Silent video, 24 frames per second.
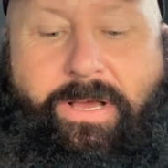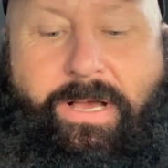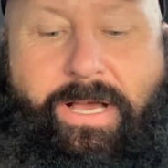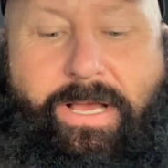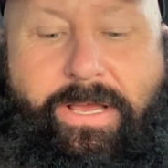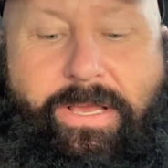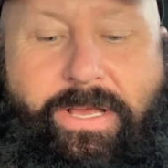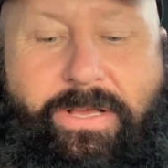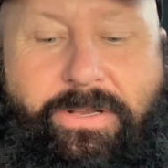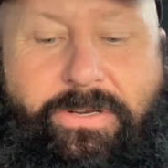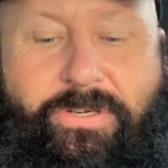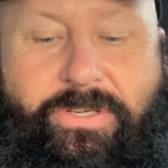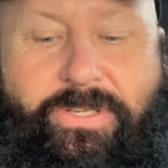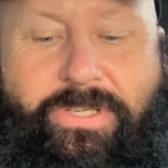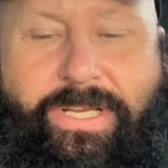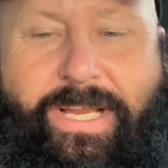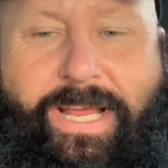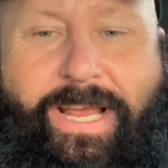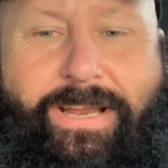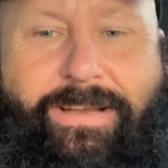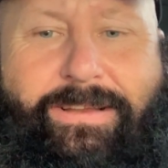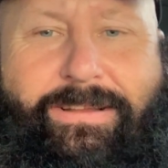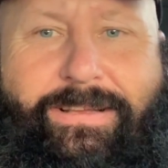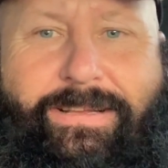I
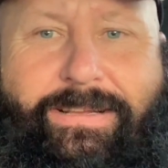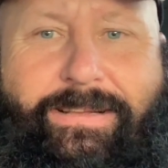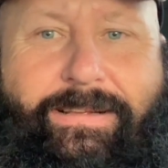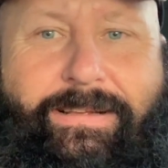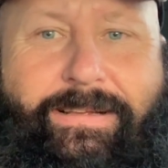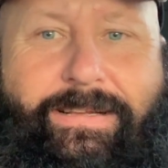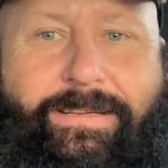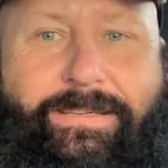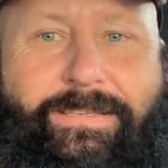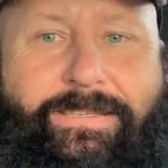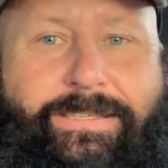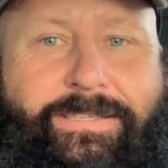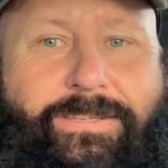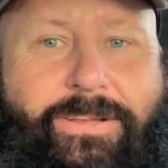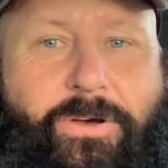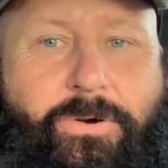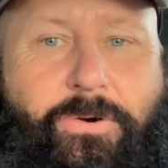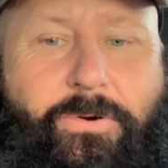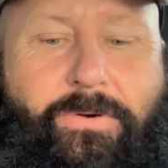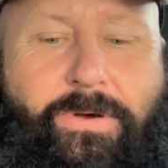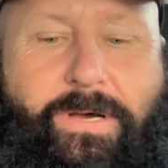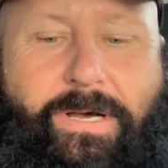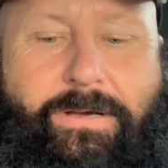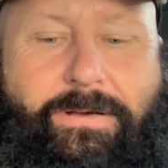understand.
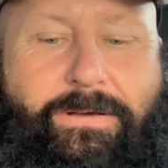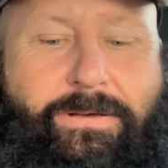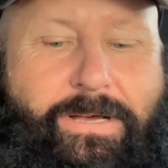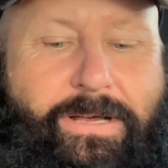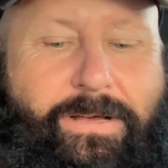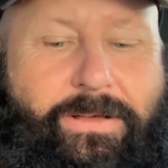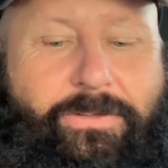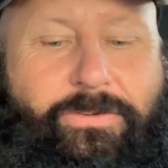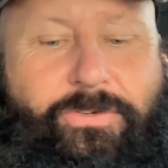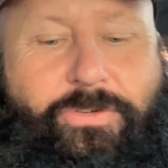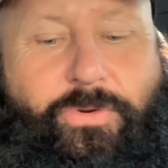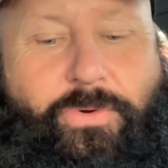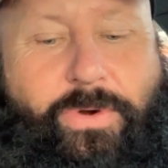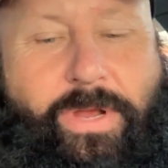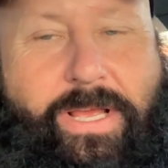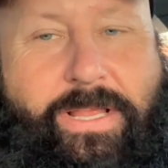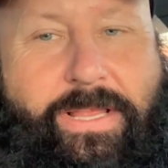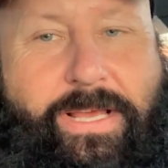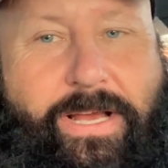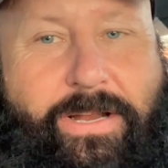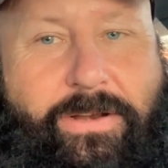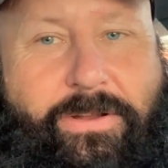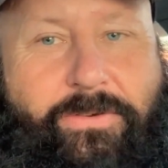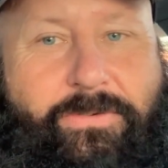So I'll try
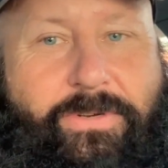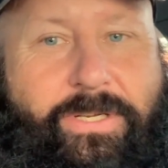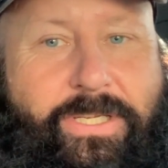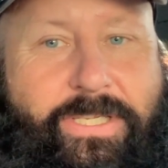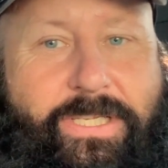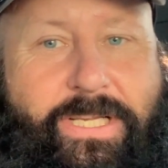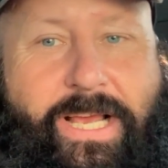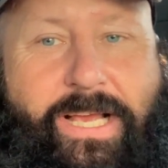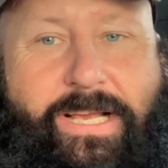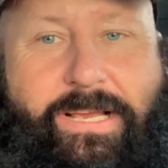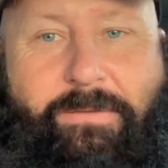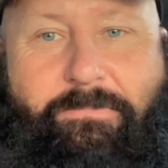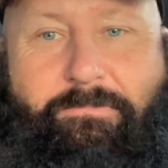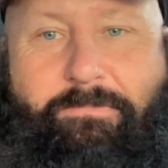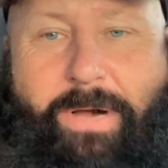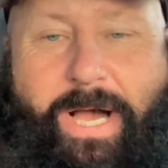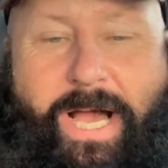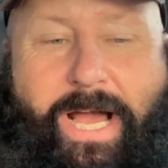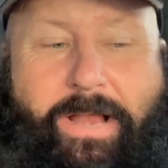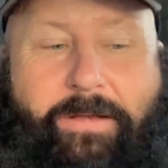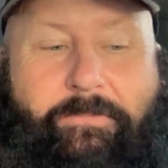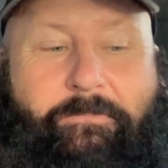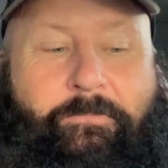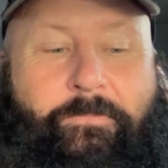that out in a second.
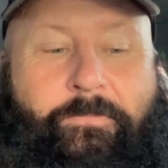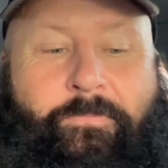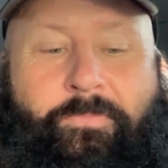But